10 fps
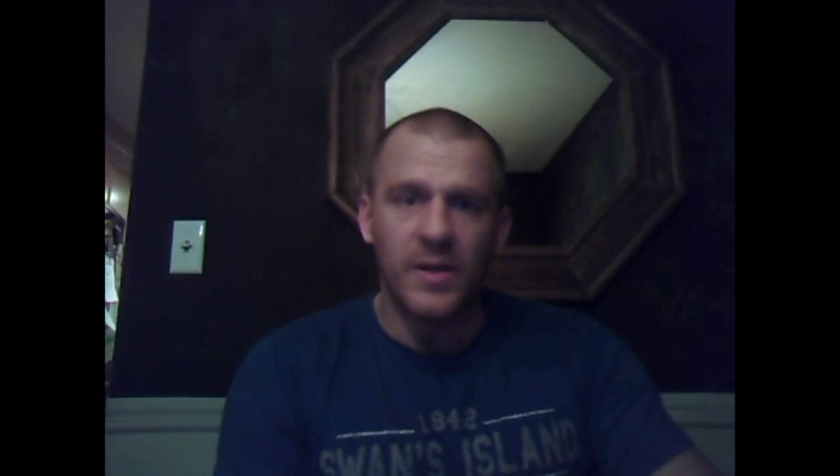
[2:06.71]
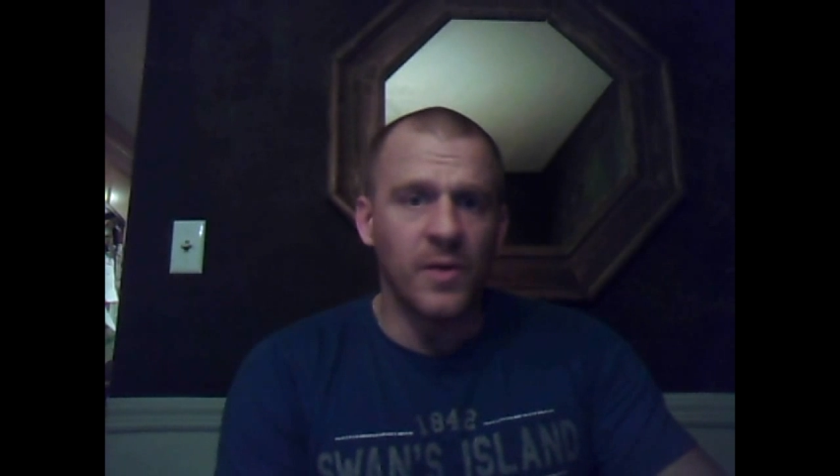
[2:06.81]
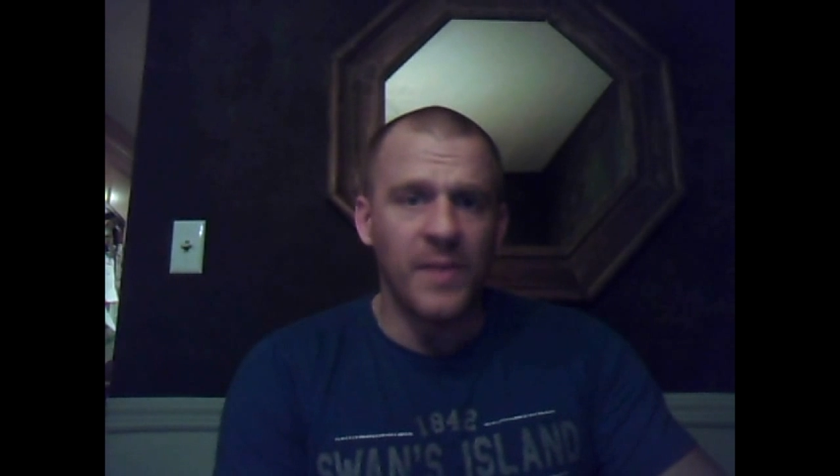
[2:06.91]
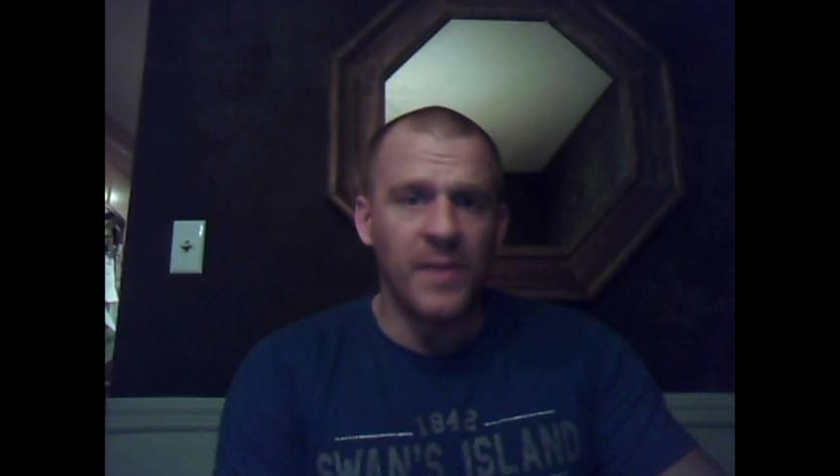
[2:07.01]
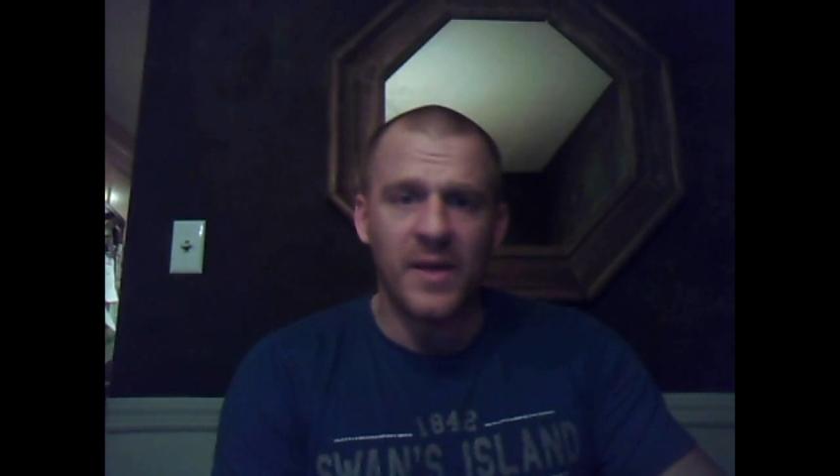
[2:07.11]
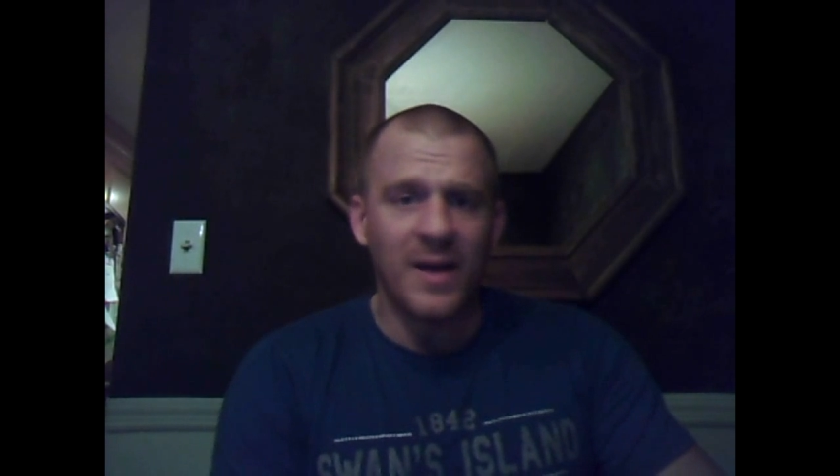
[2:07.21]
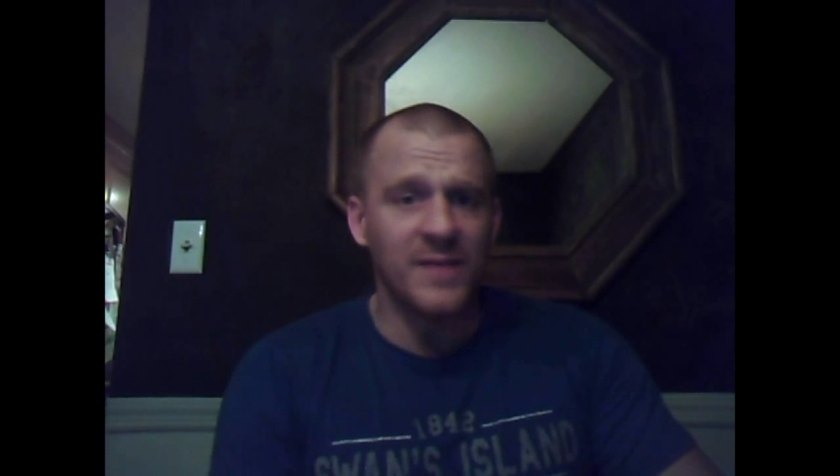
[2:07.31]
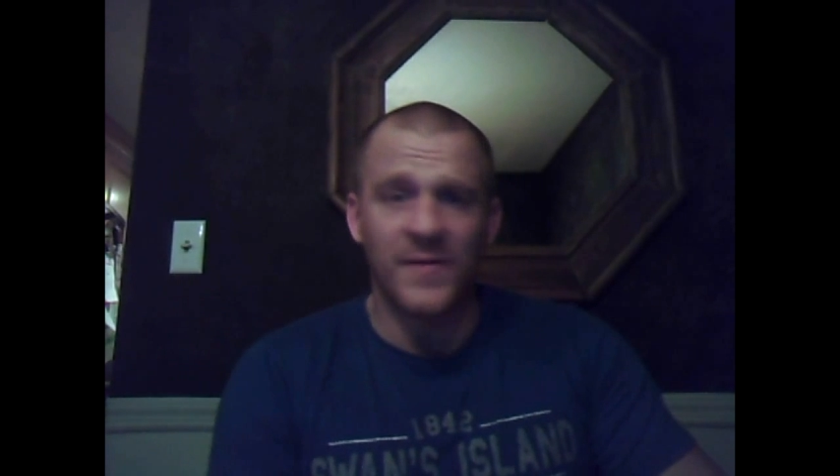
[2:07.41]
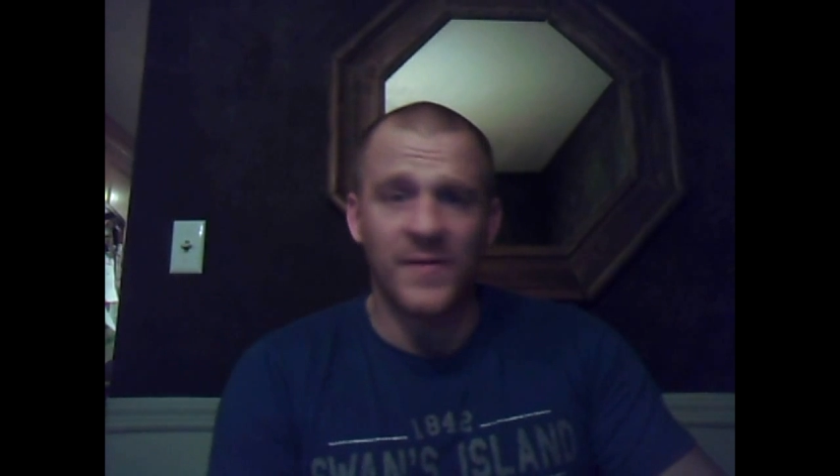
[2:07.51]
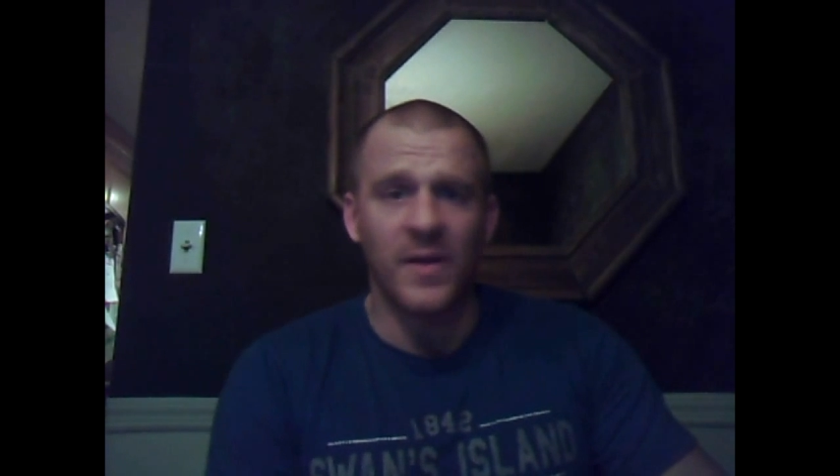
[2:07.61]
you know, make you
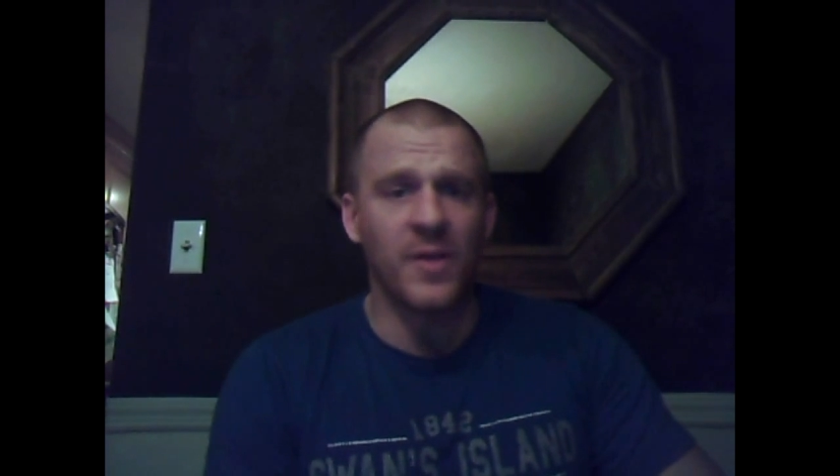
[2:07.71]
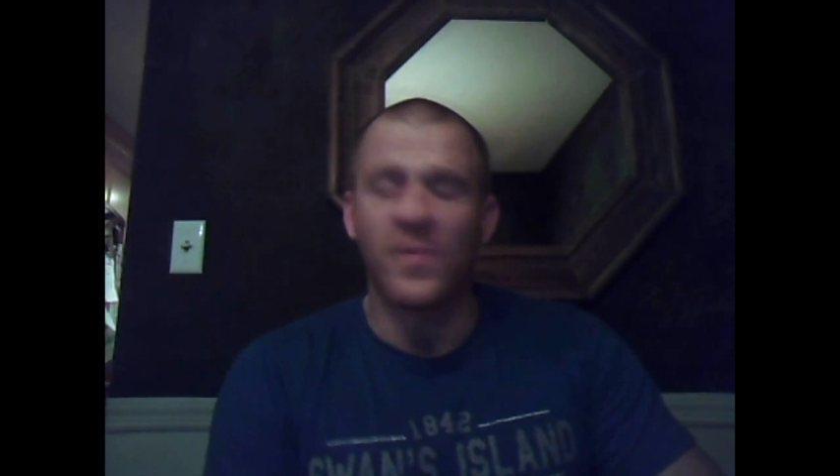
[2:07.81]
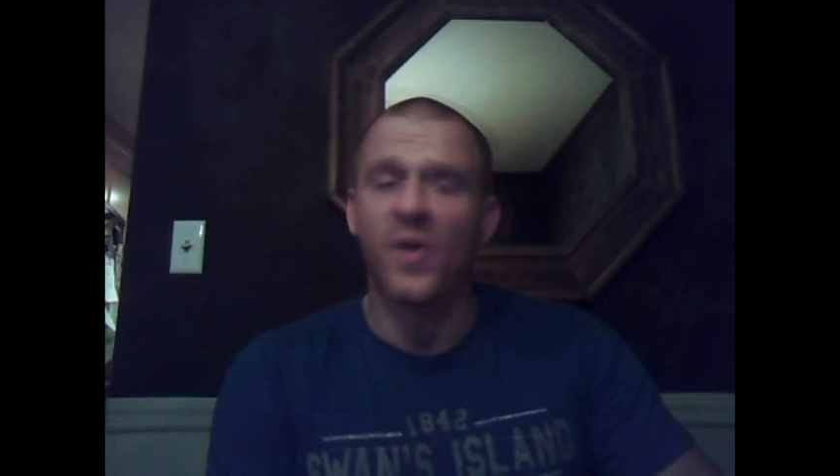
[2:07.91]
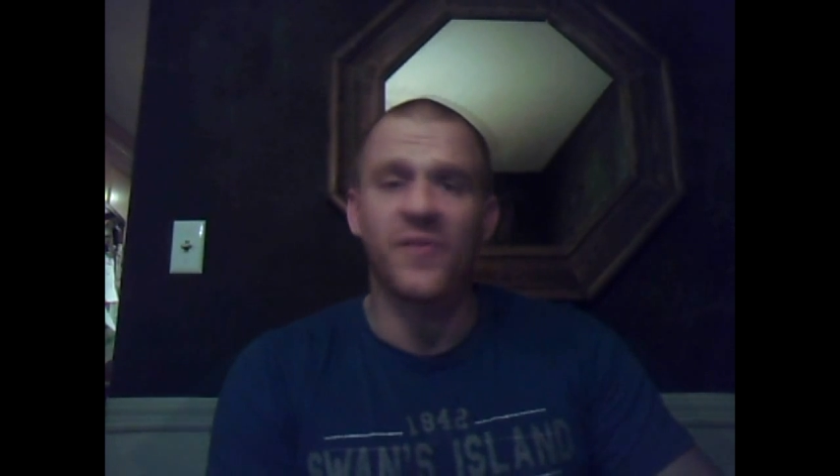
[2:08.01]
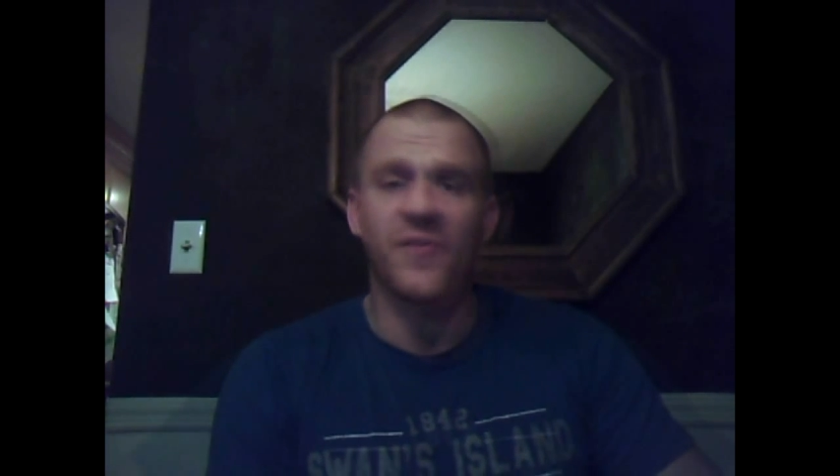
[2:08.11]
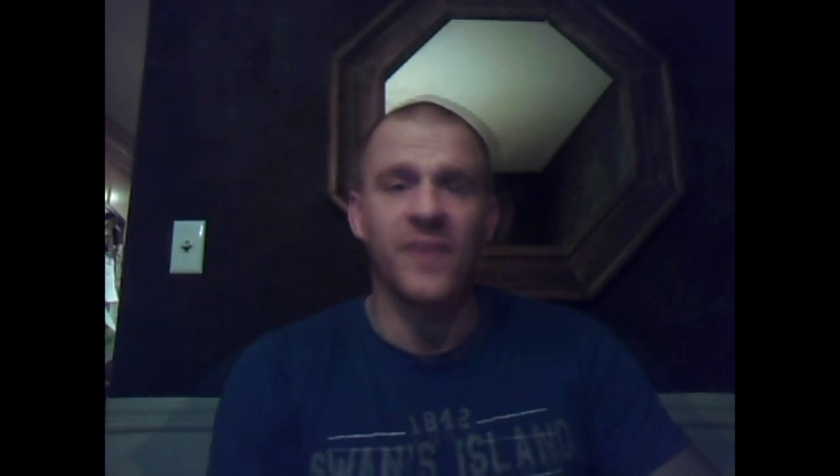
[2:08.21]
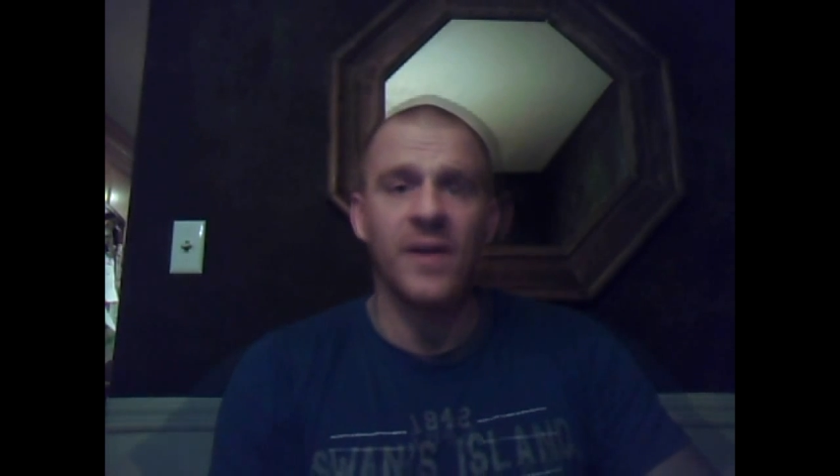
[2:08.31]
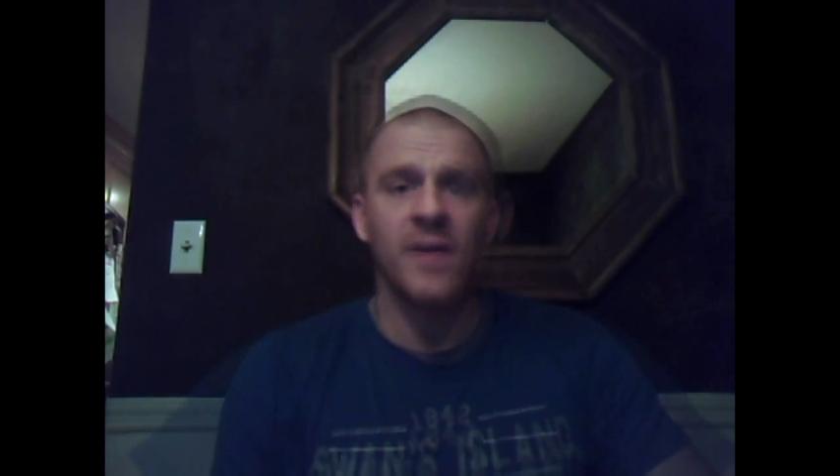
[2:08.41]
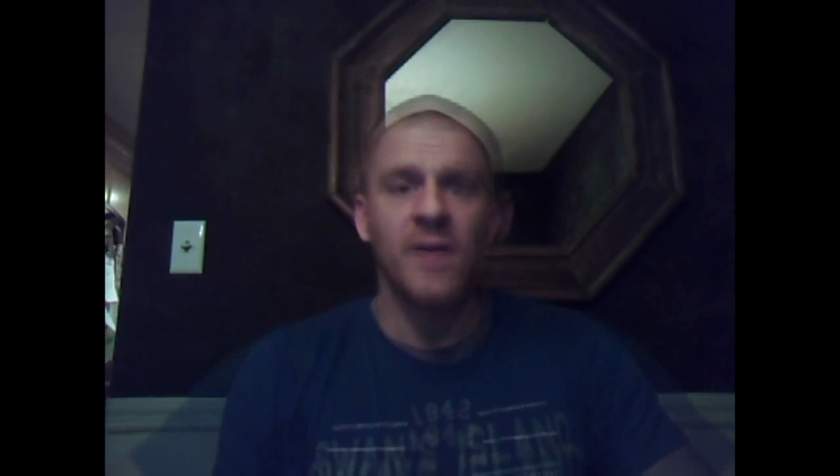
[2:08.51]
guys feel like you're part of it.